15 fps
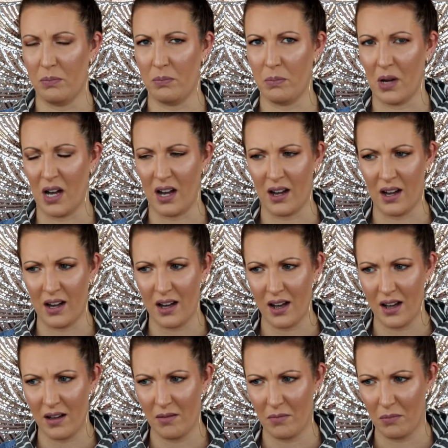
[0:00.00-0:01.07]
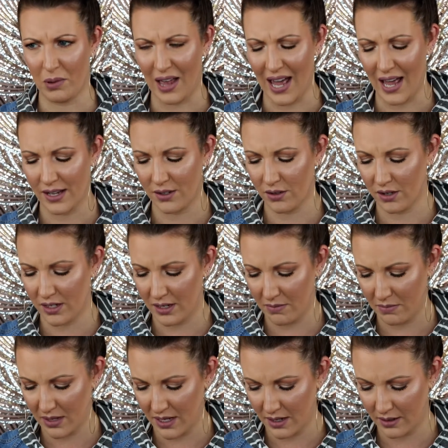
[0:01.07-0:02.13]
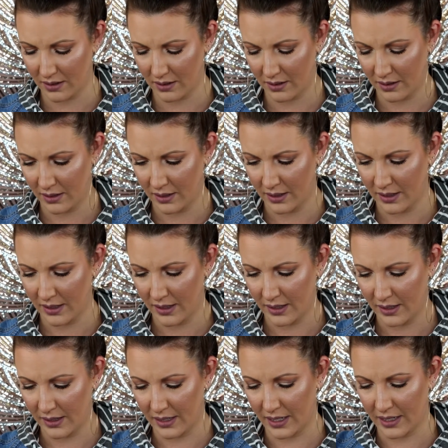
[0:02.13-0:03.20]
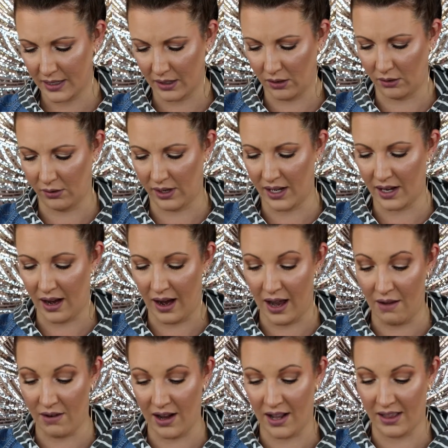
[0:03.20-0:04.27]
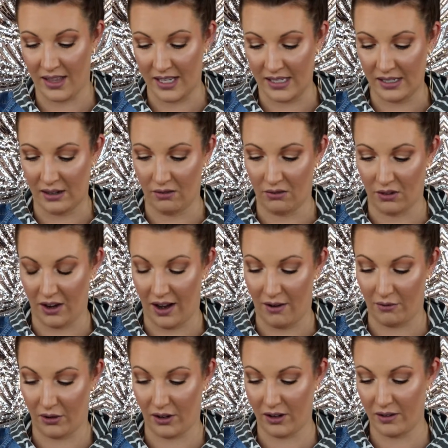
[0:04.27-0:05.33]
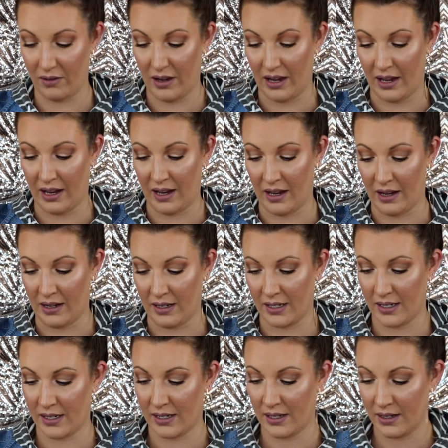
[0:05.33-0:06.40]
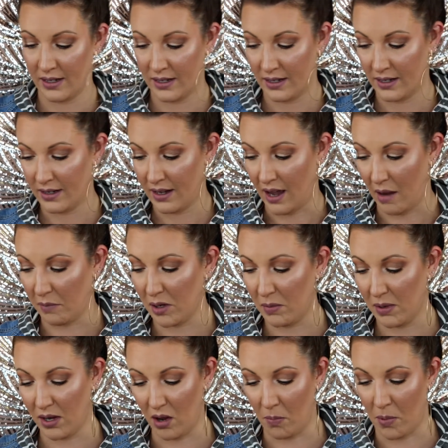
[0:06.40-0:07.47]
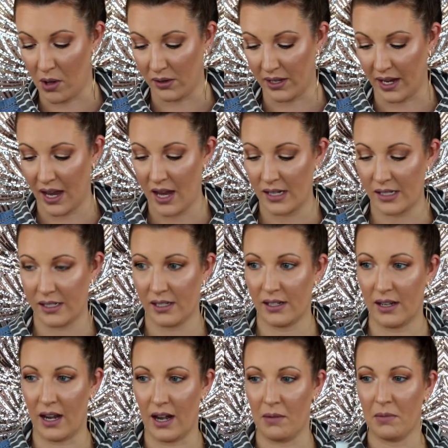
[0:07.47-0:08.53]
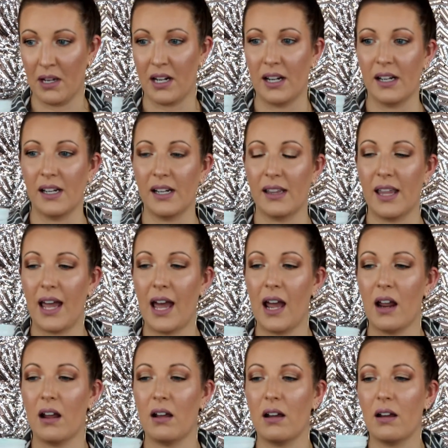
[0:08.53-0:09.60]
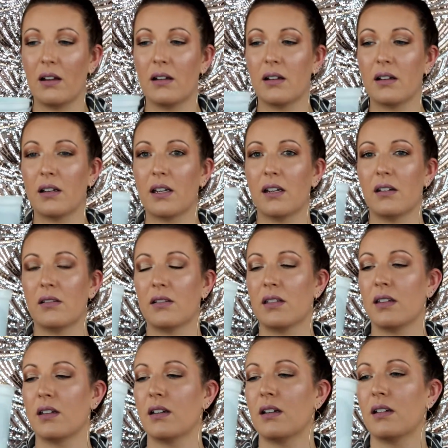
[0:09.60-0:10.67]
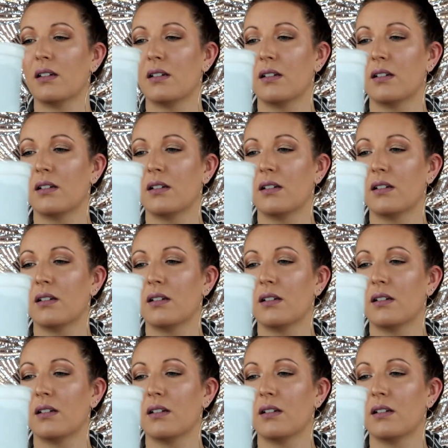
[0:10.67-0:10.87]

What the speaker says: Baja Blast or something. It's like the green. I haven't had this in forever, and I'm gonna be up all night, and I'm gonna need that. Can you see it?